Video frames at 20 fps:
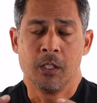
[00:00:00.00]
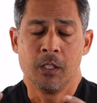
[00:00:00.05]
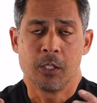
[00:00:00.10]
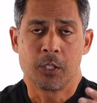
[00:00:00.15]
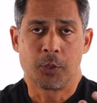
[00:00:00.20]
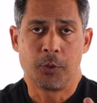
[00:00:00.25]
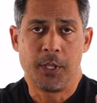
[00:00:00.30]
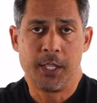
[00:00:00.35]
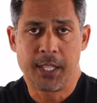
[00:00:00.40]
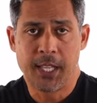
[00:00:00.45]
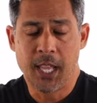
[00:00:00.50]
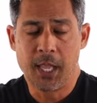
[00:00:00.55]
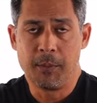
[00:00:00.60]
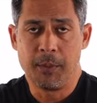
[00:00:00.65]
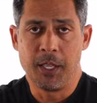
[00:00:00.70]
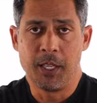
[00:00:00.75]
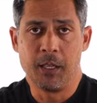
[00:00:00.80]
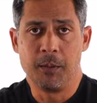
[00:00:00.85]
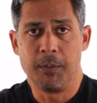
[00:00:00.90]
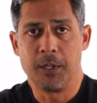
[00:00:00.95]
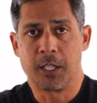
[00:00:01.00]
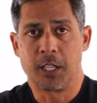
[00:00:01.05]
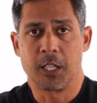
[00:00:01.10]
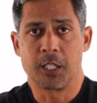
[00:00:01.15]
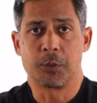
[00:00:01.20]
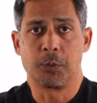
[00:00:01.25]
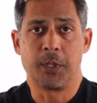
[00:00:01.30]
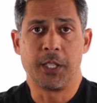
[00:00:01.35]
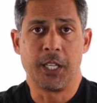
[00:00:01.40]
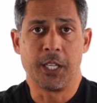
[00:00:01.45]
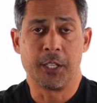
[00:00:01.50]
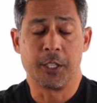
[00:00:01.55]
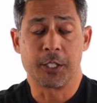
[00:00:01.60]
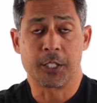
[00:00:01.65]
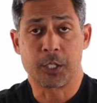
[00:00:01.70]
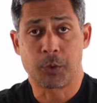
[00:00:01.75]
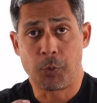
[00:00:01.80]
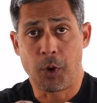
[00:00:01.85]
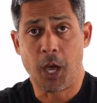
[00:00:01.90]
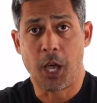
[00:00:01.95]
So he came in because we needed to
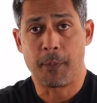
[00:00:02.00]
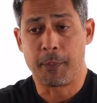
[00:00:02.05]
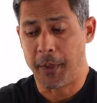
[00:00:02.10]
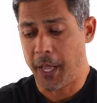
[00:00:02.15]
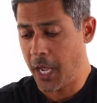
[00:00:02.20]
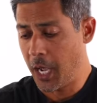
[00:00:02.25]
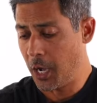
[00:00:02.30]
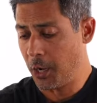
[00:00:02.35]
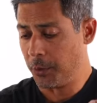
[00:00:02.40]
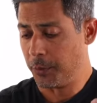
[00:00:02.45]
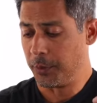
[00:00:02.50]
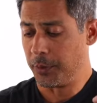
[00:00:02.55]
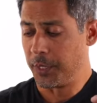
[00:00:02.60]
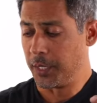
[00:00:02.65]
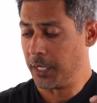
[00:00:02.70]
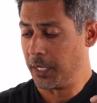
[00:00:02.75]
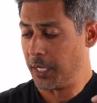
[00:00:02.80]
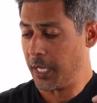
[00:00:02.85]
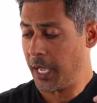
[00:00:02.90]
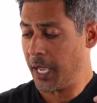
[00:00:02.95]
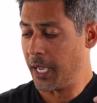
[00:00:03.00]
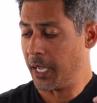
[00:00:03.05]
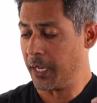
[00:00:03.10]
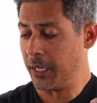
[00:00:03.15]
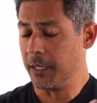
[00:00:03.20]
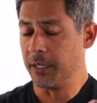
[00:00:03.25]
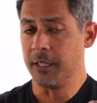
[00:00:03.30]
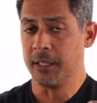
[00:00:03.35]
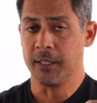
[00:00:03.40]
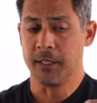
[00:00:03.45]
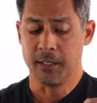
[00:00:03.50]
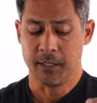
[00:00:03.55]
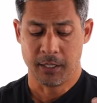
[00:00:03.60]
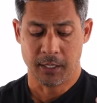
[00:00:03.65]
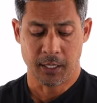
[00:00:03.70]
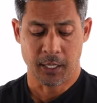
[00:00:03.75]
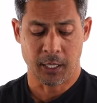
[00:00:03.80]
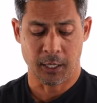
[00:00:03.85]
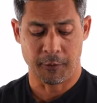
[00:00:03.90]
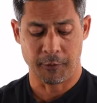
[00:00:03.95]
swap out the end
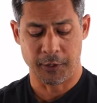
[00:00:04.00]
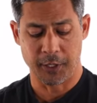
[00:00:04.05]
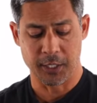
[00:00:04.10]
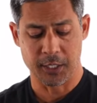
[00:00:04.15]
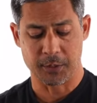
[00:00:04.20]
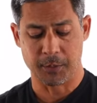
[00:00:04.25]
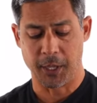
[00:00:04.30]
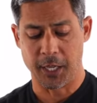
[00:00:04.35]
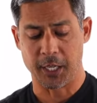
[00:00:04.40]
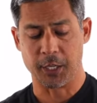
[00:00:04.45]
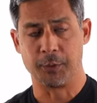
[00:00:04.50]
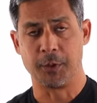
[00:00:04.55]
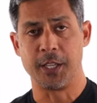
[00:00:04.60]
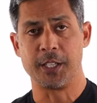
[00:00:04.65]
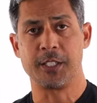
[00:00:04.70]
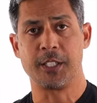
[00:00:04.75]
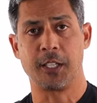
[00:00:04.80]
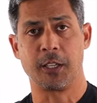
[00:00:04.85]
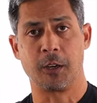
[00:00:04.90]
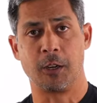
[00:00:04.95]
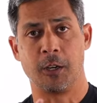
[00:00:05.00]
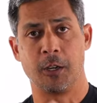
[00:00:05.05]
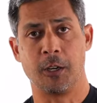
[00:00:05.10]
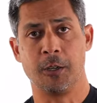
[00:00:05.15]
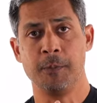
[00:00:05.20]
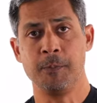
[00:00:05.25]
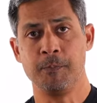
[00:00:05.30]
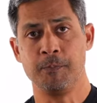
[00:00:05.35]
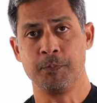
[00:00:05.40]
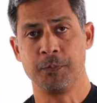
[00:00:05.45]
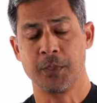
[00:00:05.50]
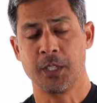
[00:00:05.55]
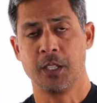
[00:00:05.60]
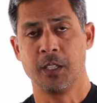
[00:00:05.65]
of his Megan Racing arm